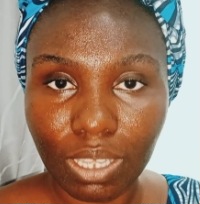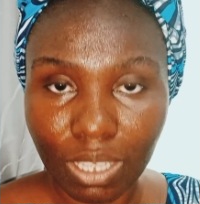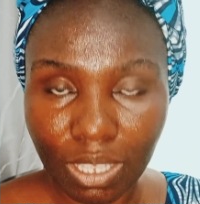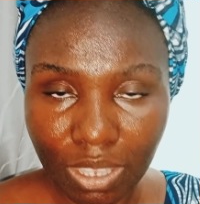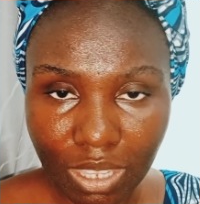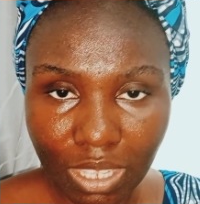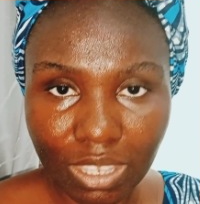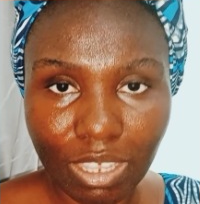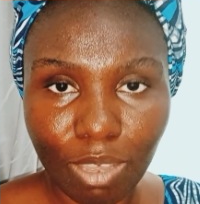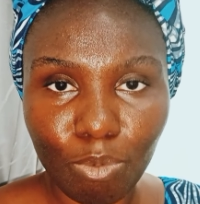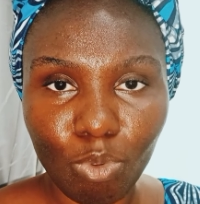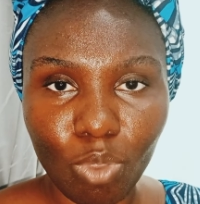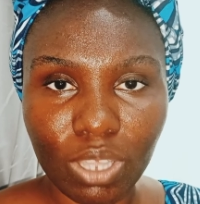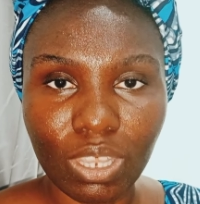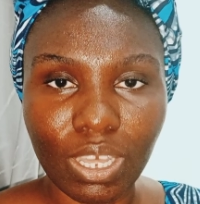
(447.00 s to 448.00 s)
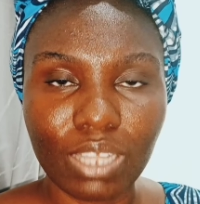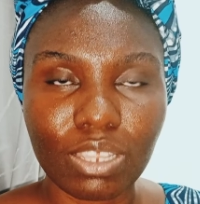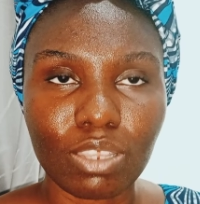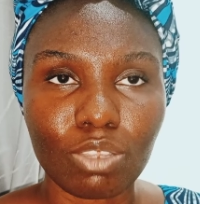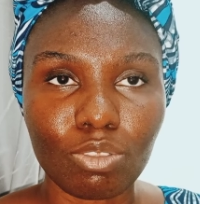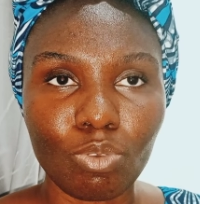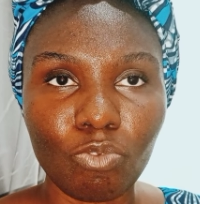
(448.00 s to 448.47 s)
It's the same way that
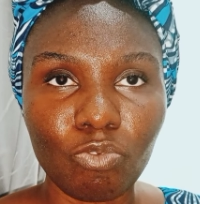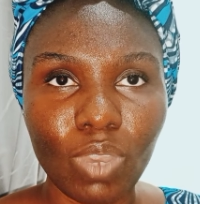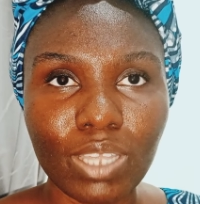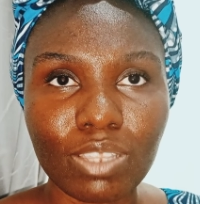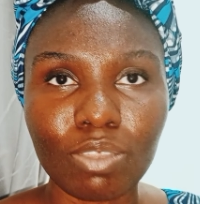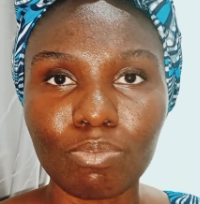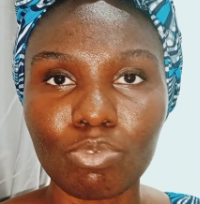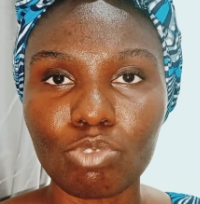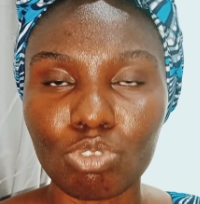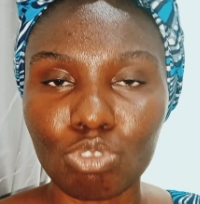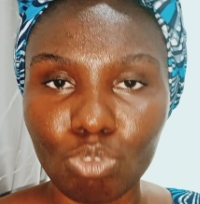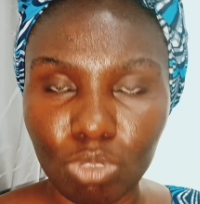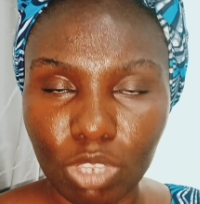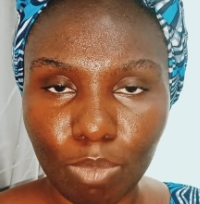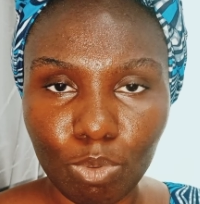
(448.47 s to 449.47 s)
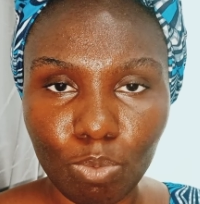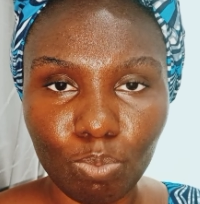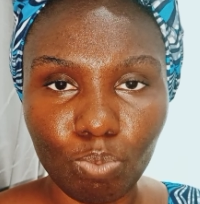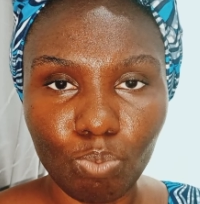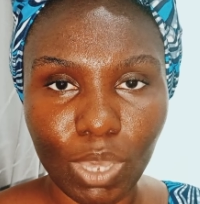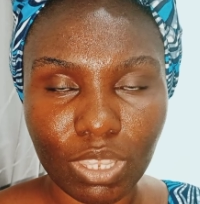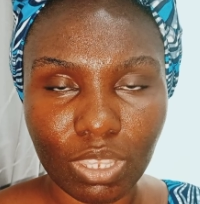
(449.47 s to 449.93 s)
you find the suitable
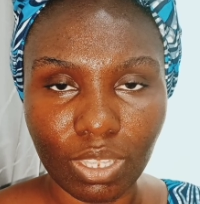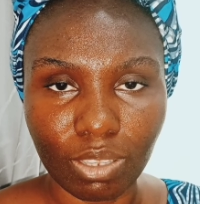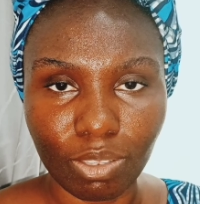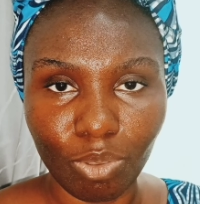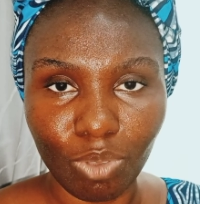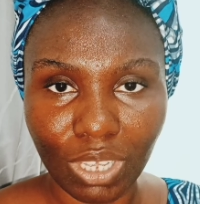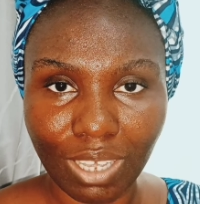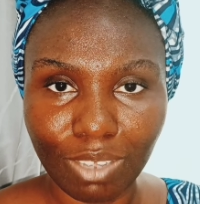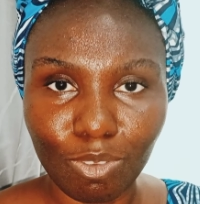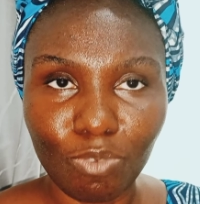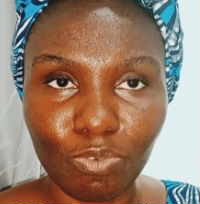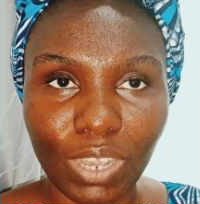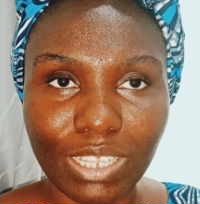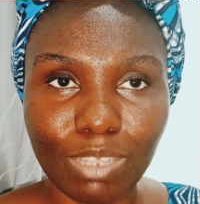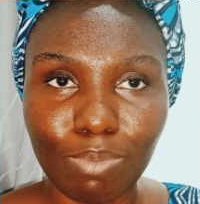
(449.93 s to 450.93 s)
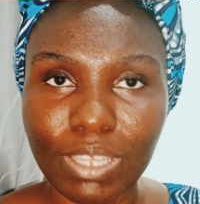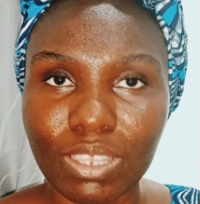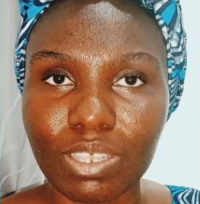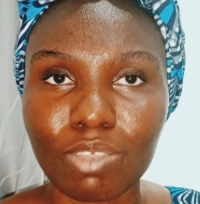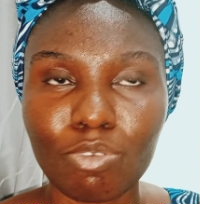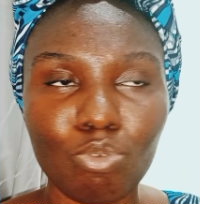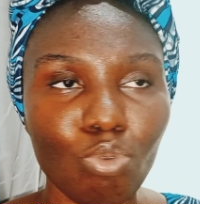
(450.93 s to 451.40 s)
person. Okay, you find the
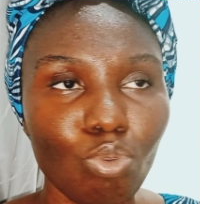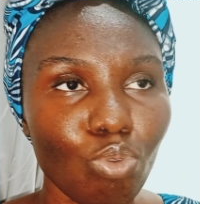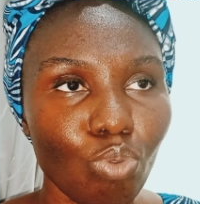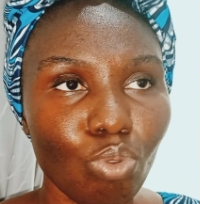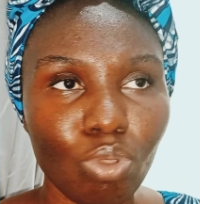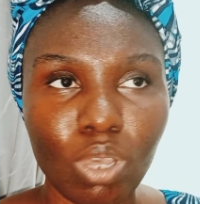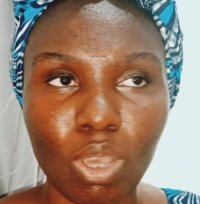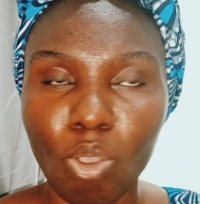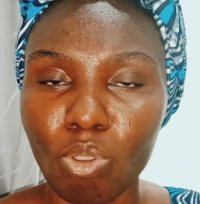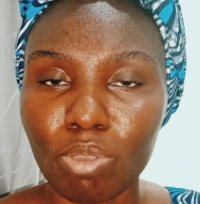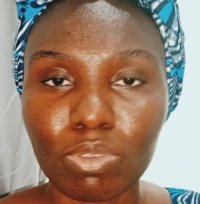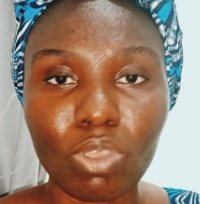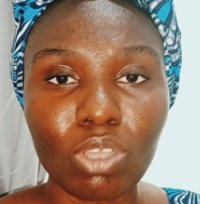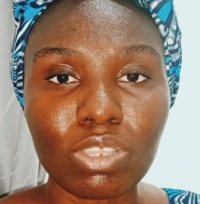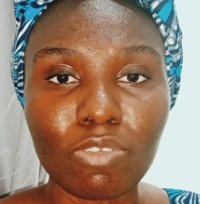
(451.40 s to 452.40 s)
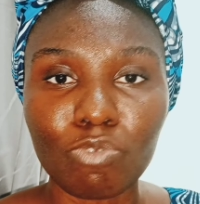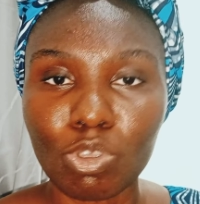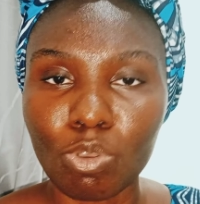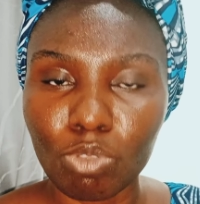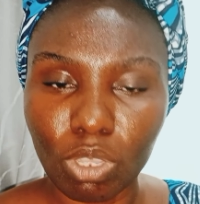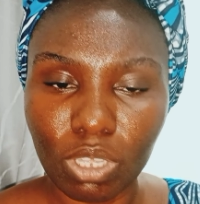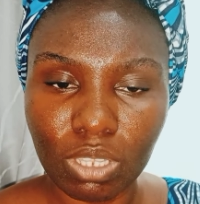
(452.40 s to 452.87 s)
person who, not if
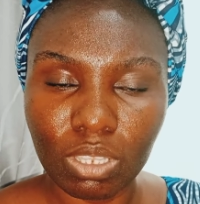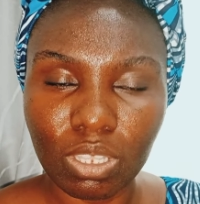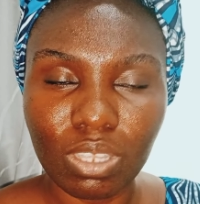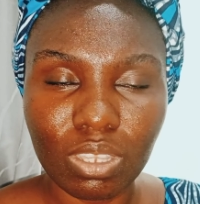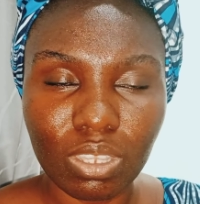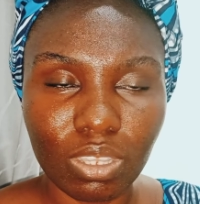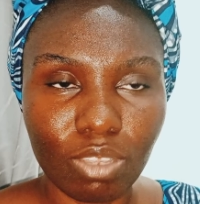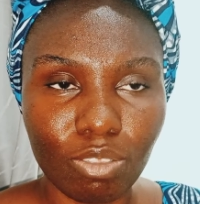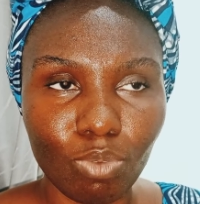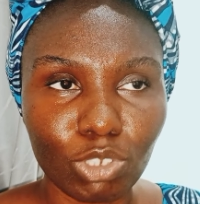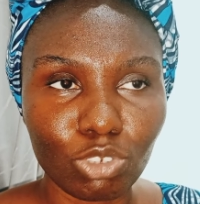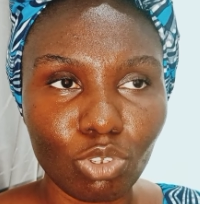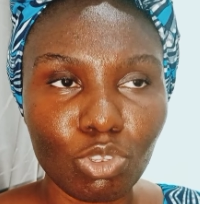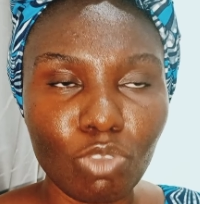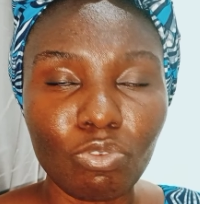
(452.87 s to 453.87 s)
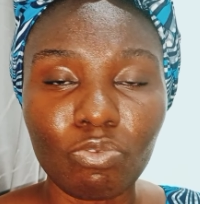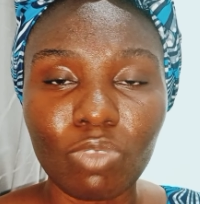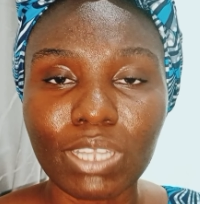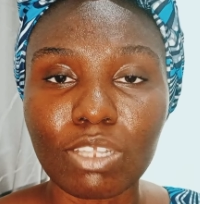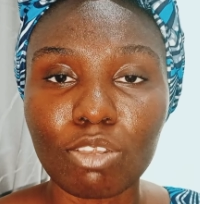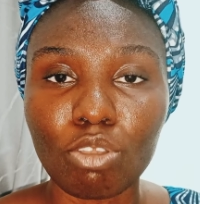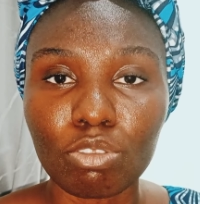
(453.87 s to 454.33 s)
you, in this situation, you even
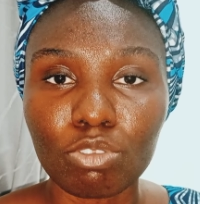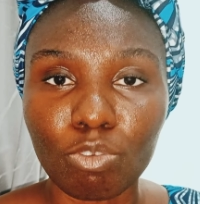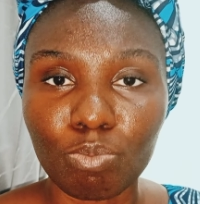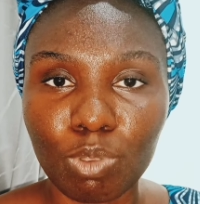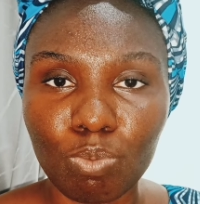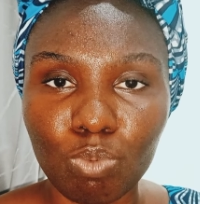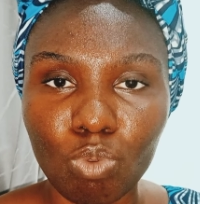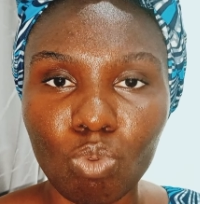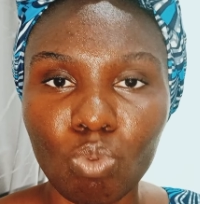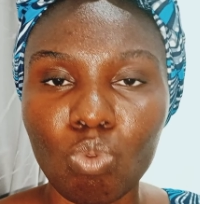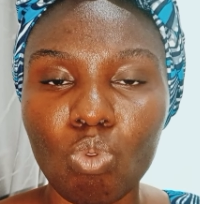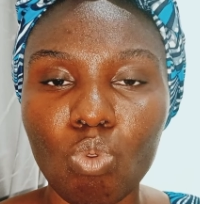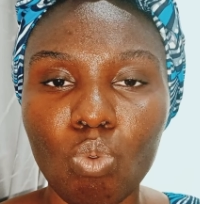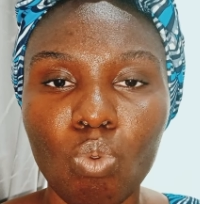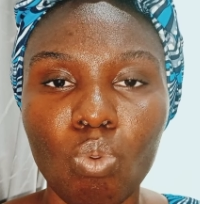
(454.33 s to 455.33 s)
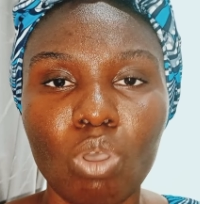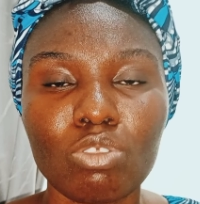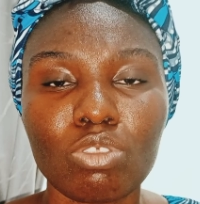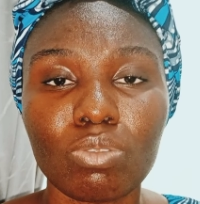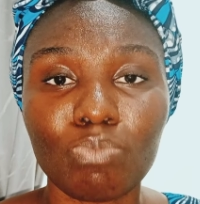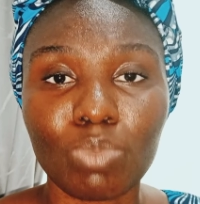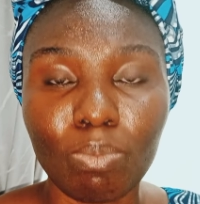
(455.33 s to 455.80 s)
find a lot of people who want
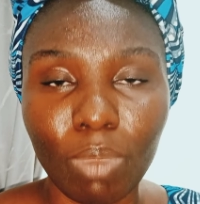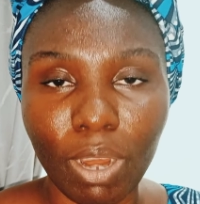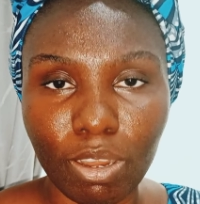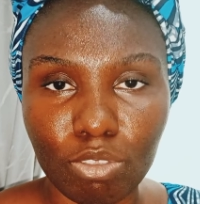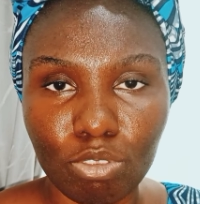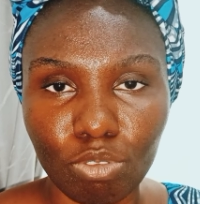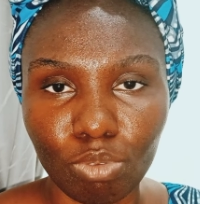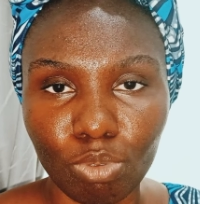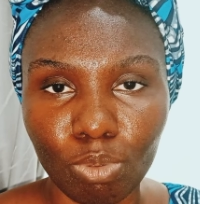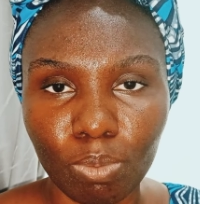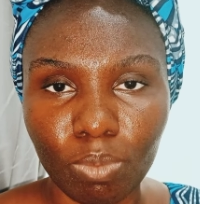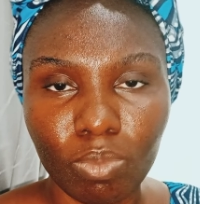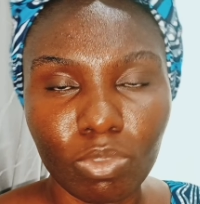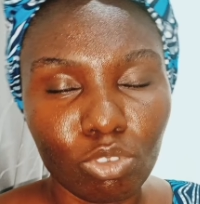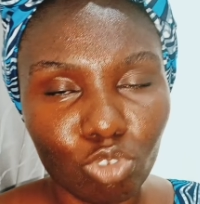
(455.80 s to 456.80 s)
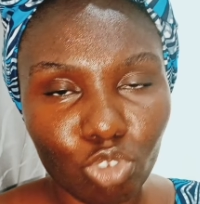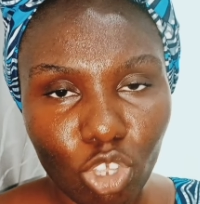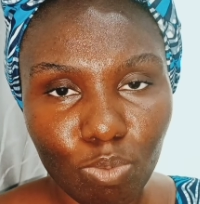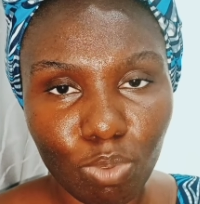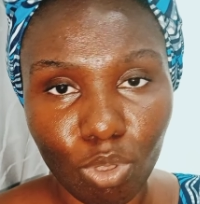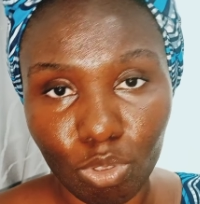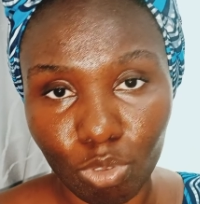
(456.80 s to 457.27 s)
to be married to you
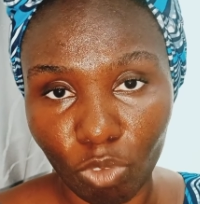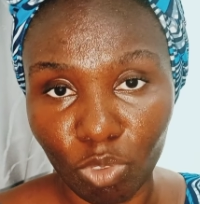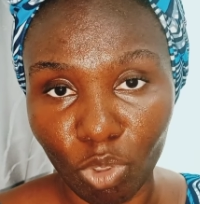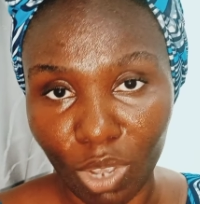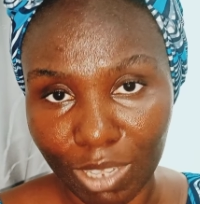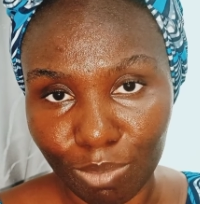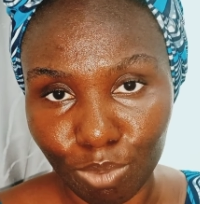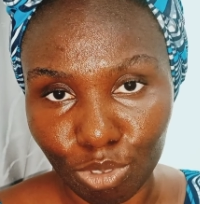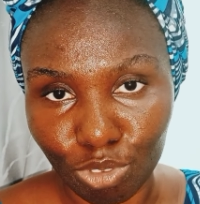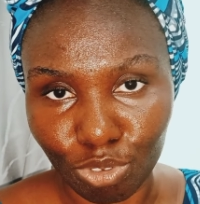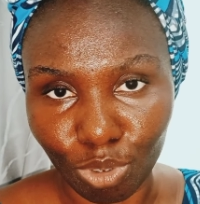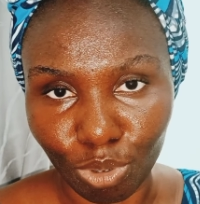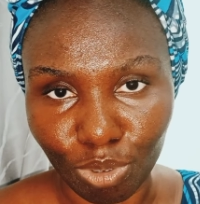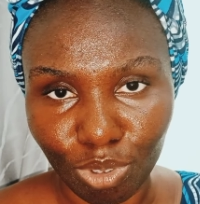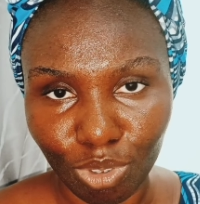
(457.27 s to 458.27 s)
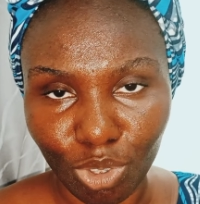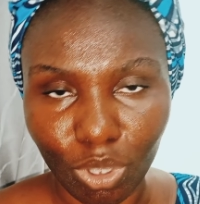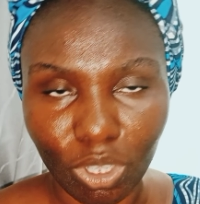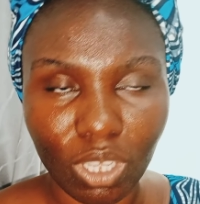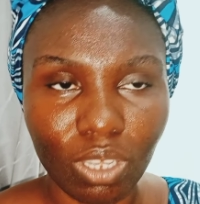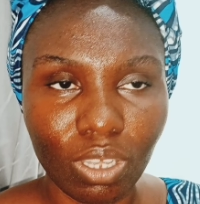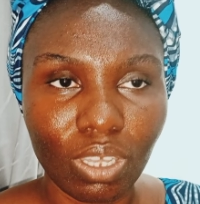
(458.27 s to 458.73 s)
just because of your heart posture.
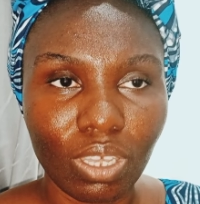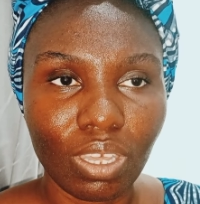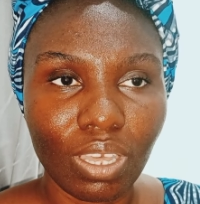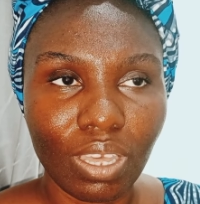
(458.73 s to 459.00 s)
Okay?